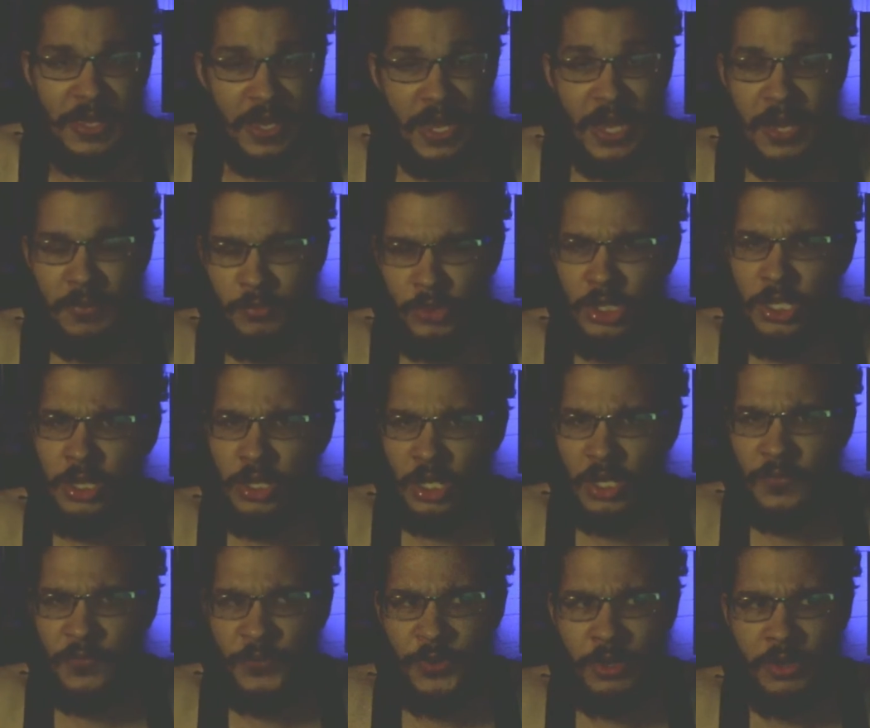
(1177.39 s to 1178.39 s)
I'm really
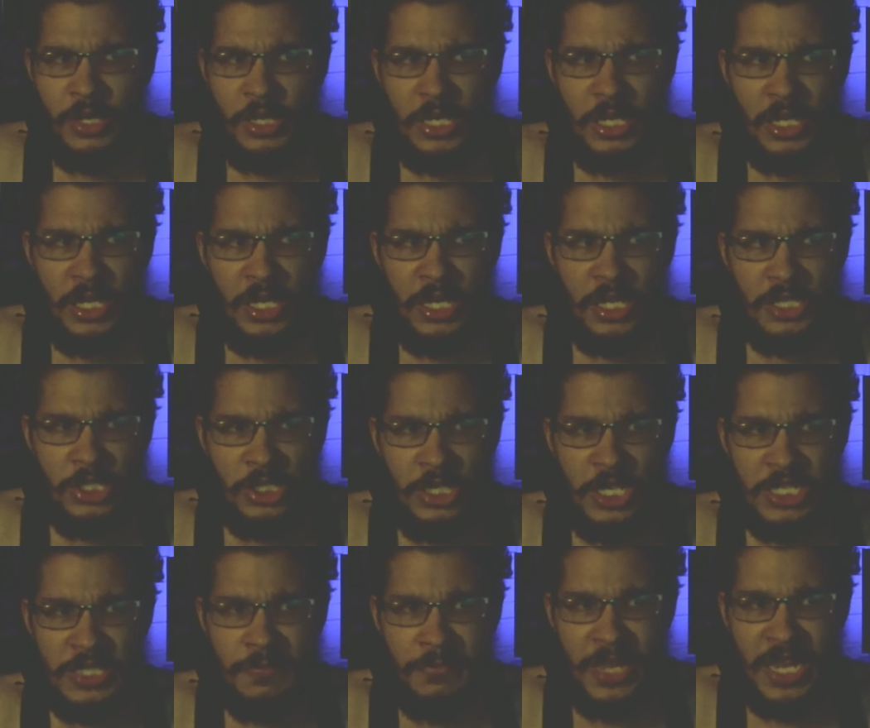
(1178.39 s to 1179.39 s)
looking forward to
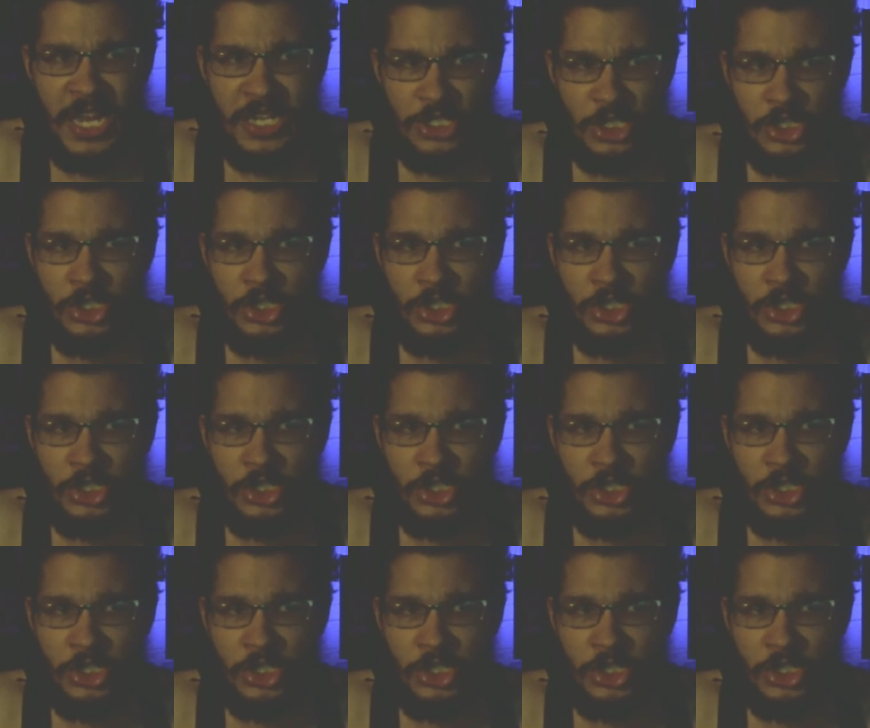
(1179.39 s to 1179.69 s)
this match.